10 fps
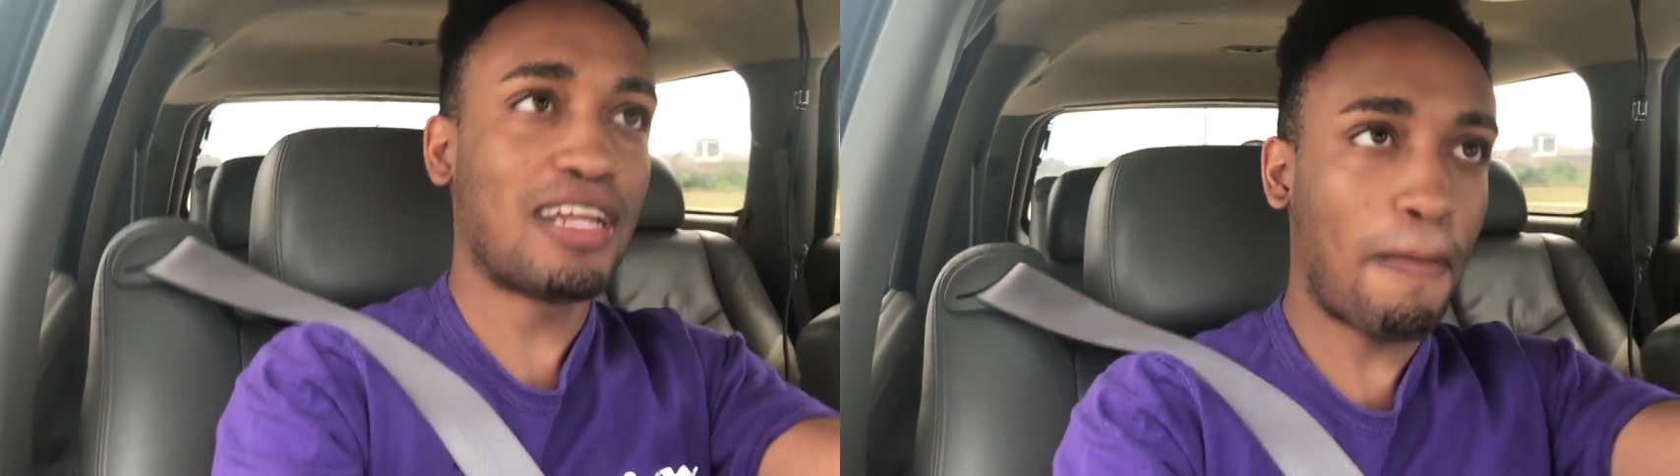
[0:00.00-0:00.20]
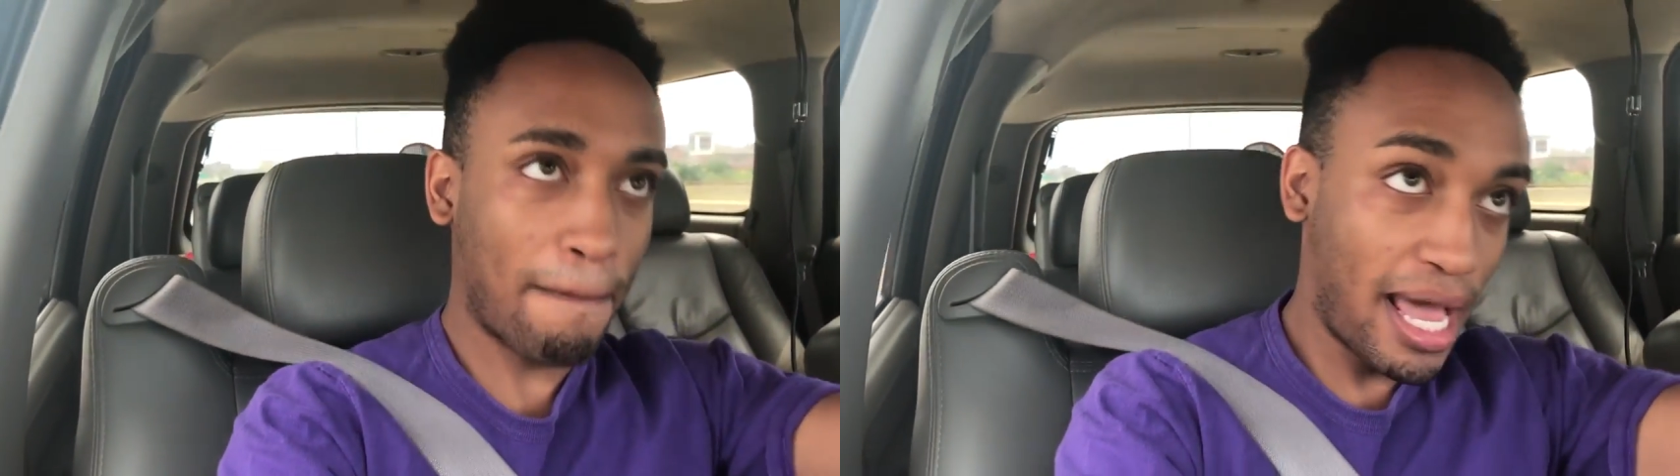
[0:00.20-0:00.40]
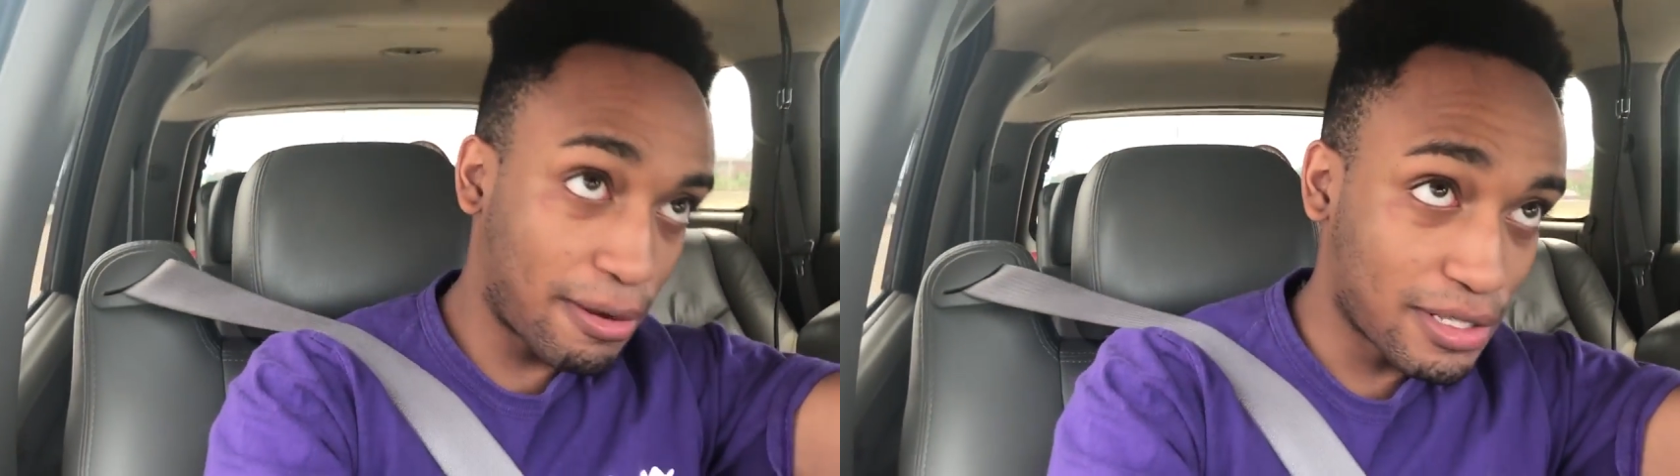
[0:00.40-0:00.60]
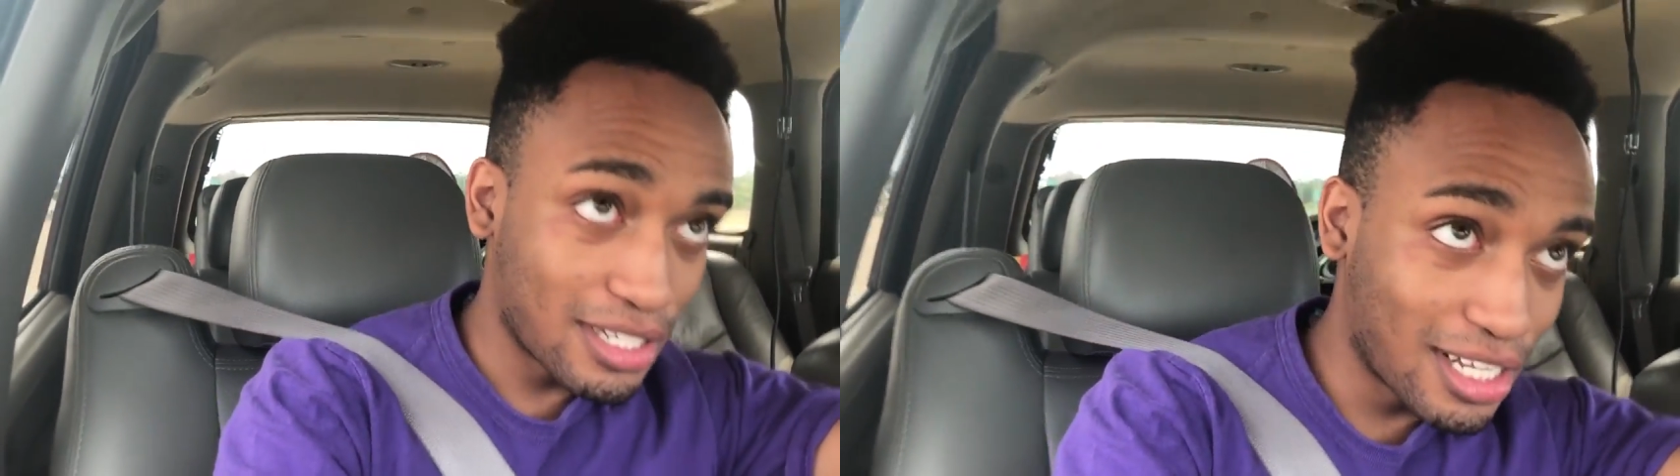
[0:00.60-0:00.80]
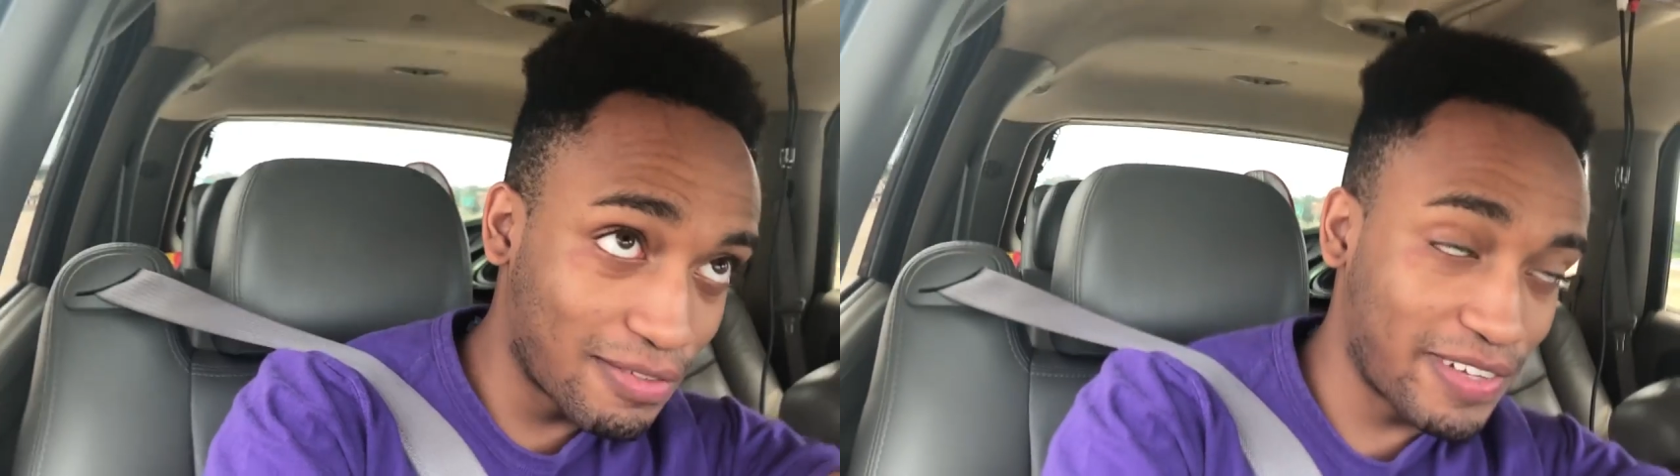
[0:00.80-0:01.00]
and I'm back with
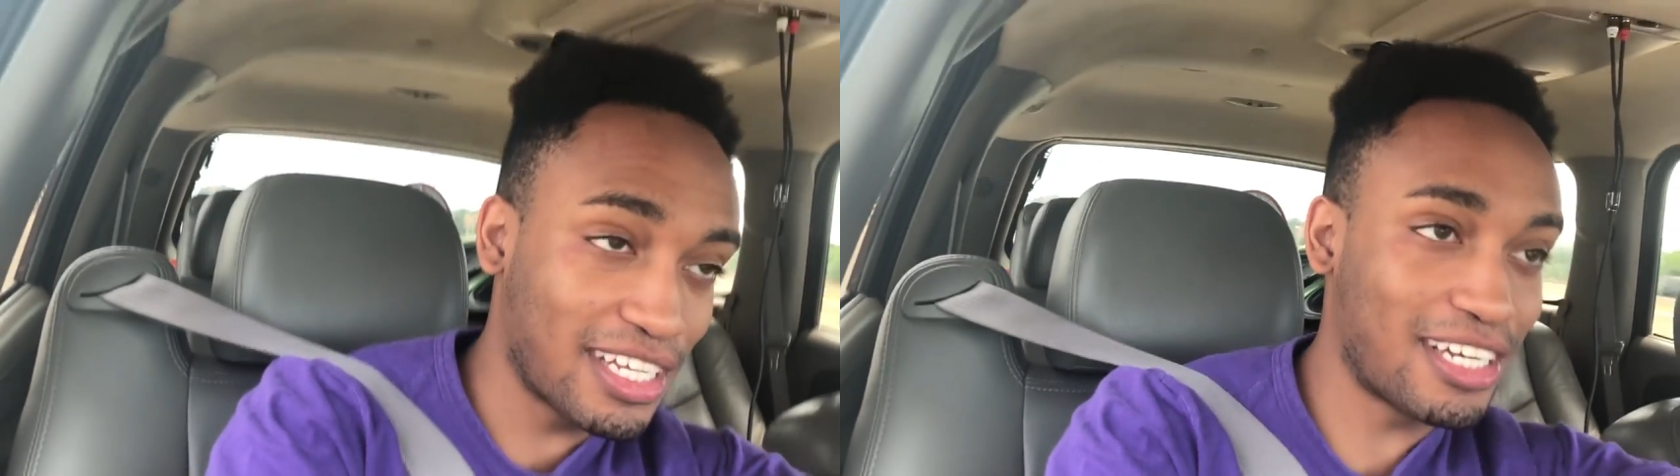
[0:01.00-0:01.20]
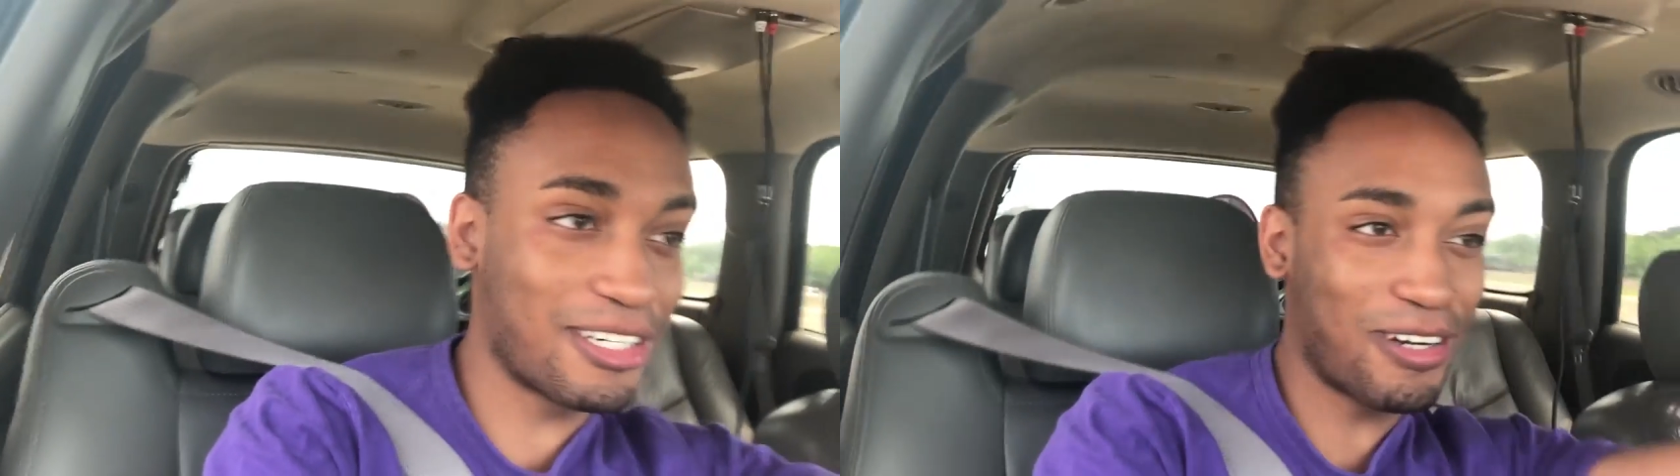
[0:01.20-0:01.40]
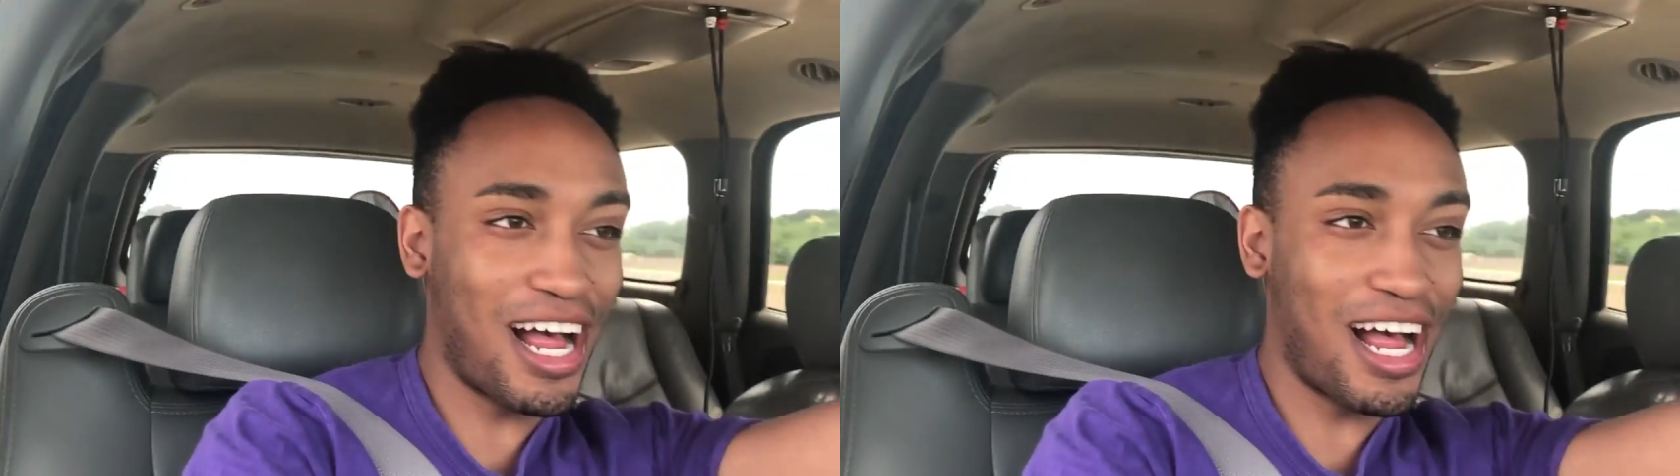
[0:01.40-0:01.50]
another video.